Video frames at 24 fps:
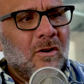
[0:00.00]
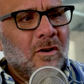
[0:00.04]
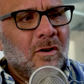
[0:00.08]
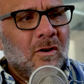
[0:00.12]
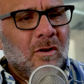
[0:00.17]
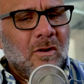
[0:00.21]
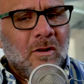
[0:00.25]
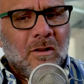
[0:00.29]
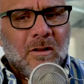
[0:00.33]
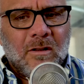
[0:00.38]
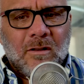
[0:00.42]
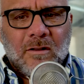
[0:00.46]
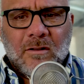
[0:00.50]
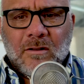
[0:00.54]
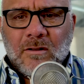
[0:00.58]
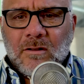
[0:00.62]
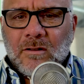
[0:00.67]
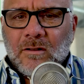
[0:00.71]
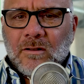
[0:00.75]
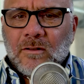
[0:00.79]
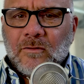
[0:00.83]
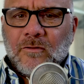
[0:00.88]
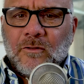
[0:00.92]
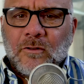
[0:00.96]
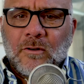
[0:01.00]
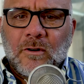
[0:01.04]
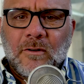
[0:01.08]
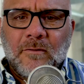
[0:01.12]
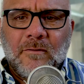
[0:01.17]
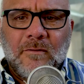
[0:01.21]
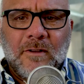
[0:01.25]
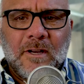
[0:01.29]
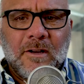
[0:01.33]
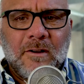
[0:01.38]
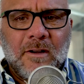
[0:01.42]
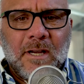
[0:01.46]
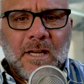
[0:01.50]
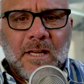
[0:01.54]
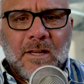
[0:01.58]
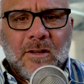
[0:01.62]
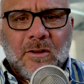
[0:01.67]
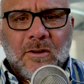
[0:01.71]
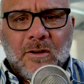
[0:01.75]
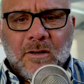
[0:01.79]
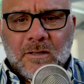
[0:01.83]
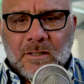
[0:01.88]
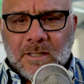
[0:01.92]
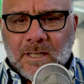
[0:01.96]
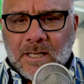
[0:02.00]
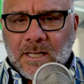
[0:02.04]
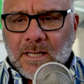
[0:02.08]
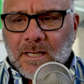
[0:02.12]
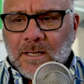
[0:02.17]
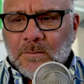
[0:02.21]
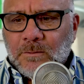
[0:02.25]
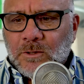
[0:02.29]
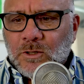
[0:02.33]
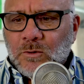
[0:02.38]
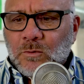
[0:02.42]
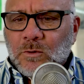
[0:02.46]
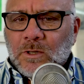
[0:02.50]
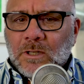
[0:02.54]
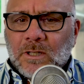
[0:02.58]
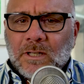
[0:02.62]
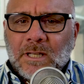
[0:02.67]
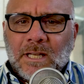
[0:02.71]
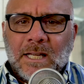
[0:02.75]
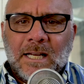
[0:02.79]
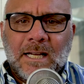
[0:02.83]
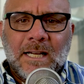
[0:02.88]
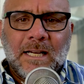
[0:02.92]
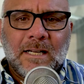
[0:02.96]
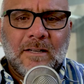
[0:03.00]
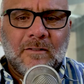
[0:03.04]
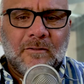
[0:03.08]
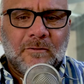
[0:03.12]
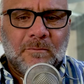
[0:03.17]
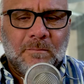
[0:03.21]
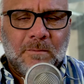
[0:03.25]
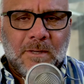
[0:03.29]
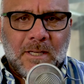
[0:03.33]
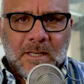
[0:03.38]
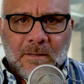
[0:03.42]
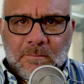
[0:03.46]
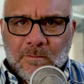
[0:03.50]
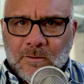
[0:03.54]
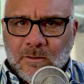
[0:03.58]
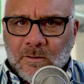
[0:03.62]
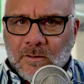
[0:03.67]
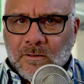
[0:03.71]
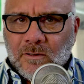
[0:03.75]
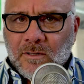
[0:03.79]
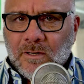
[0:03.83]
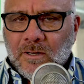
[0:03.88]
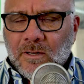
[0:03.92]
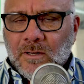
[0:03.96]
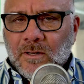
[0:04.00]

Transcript: all along for a very long time to a lot of people